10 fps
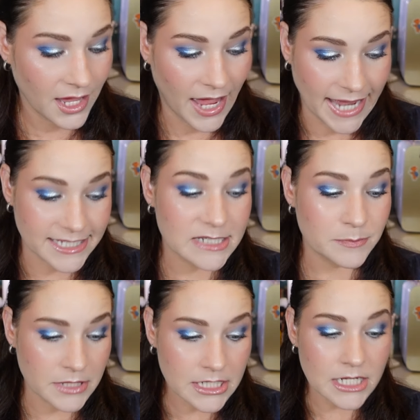And
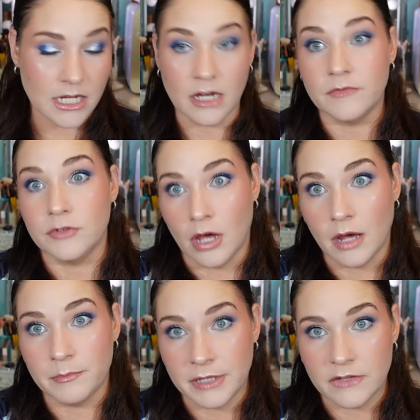speaking of
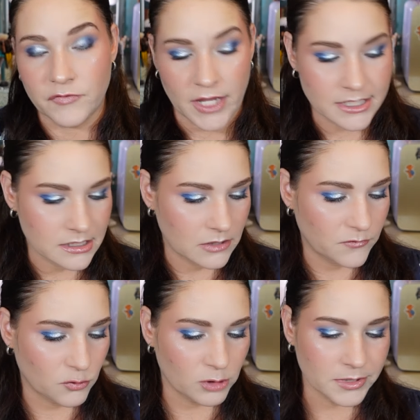not big fans of the
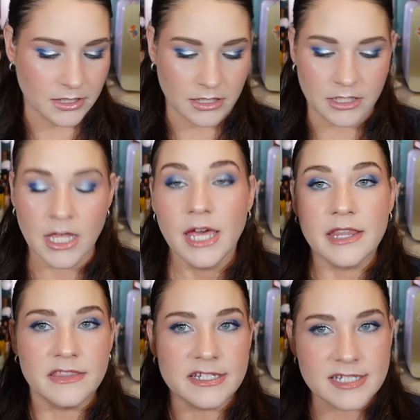formula,
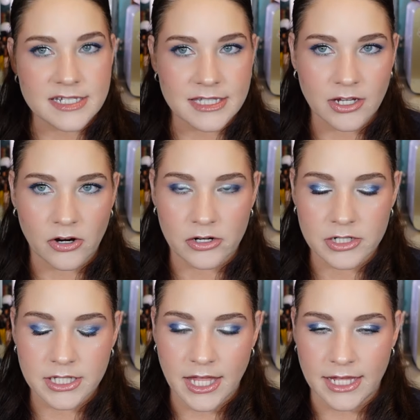this is the Hard
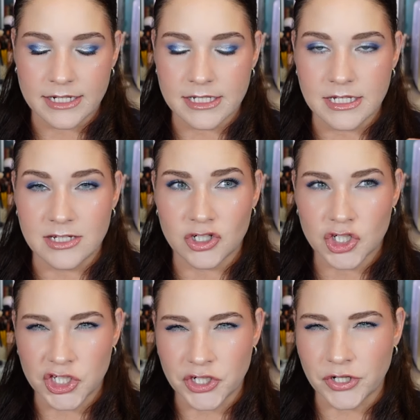Candy
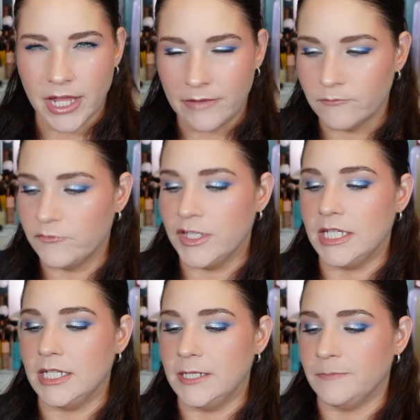Sheer
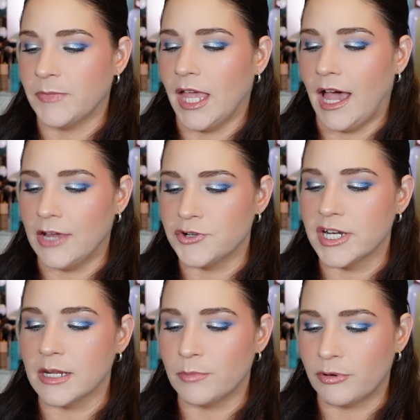MV
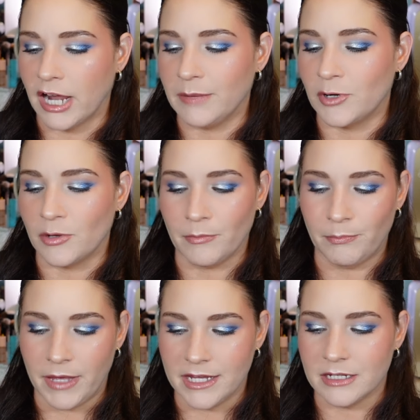Hydrating Primer
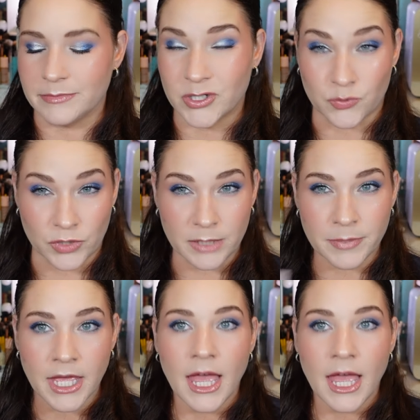Makeup Grip.